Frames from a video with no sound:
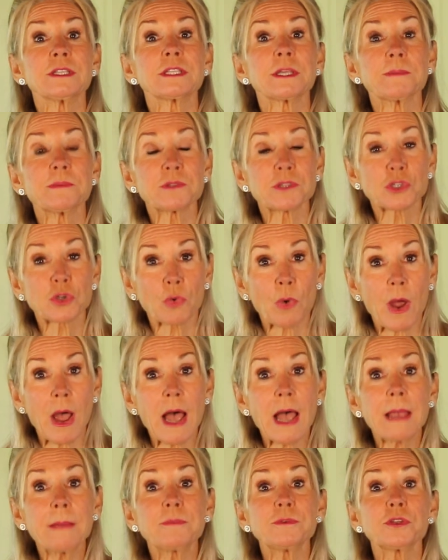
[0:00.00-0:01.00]

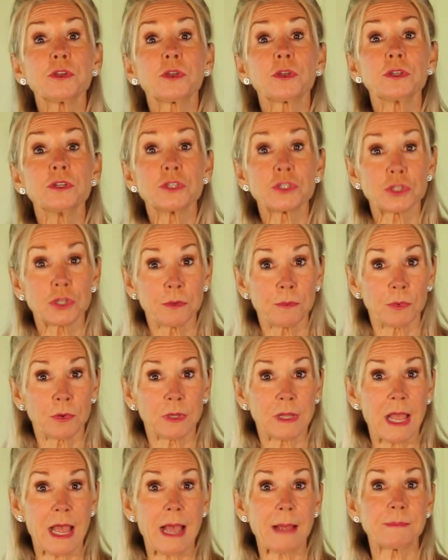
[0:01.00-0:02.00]
subscribe to
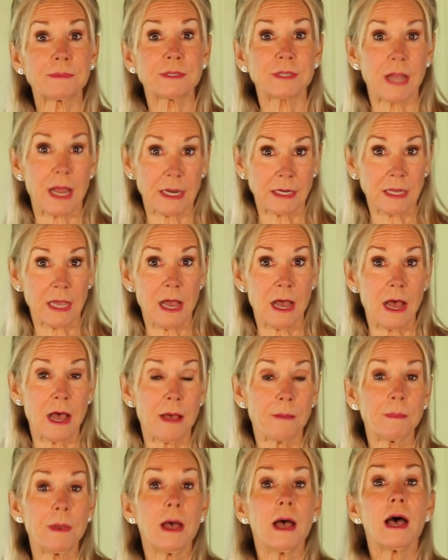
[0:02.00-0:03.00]

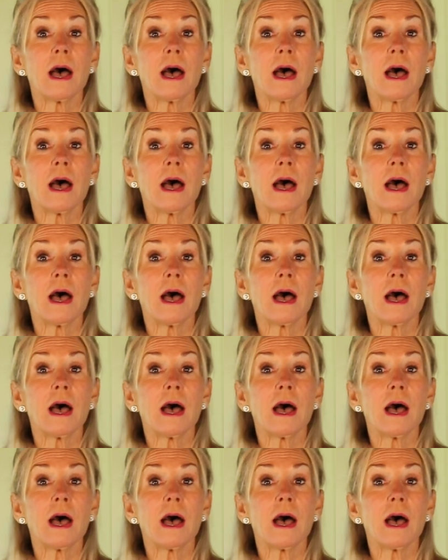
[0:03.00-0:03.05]
consumerlabs.com.